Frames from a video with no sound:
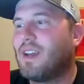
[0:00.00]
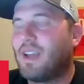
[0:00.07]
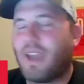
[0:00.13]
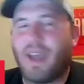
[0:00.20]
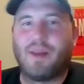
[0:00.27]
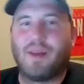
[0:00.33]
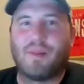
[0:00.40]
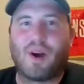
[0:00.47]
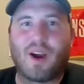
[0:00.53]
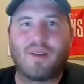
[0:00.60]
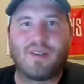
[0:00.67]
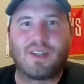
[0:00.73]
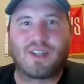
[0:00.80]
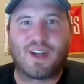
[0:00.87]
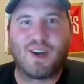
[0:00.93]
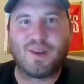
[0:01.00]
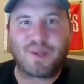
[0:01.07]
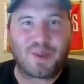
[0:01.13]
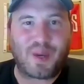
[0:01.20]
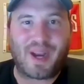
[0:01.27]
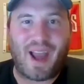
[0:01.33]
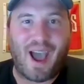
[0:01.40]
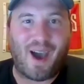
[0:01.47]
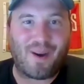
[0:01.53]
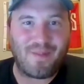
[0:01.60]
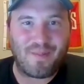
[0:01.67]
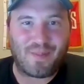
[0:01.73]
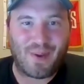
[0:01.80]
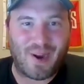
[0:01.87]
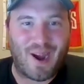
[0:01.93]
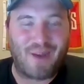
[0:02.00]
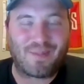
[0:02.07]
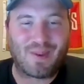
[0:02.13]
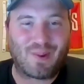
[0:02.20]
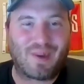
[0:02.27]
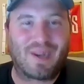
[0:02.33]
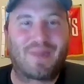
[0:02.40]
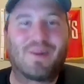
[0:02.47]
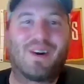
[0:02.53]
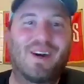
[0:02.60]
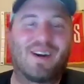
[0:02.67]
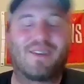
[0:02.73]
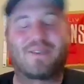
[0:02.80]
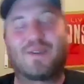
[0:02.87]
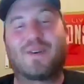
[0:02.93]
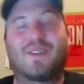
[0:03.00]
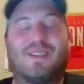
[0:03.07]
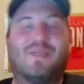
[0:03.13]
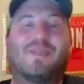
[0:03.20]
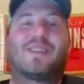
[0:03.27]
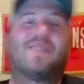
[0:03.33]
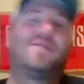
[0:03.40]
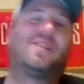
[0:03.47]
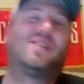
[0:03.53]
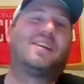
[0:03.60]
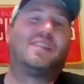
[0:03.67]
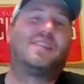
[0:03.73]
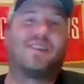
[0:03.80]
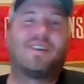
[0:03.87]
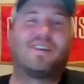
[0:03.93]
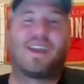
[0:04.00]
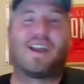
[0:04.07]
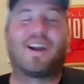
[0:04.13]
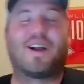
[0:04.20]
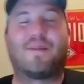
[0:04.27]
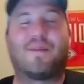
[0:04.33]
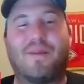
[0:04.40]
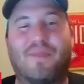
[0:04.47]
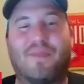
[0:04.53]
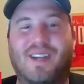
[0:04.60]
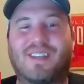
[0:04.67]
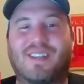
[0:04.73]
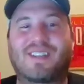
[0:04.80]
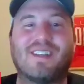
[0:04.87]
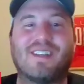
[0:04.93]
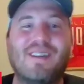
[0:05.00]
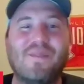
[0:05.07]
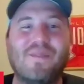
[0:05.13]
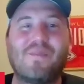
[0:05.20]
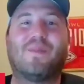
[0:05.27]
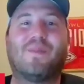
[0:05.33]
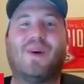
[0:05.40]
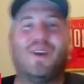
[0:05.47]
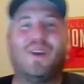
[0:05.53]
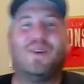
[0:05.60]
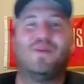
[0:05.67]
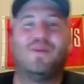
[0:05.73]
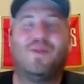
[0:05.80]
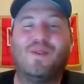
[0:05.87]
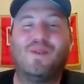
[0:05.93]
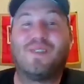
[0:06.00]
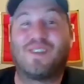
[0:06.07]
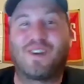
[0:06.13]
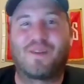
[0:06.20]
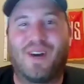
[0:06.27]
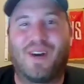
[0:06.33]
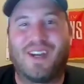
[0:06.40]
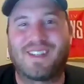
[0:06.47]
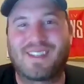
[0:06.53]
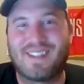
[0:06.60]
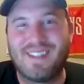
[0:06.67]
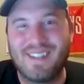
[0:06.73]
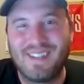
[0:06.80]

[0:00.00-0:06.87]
And Marvin Jones went out and put up 21, and of course he was conveniently located on my bench. But who's your bust?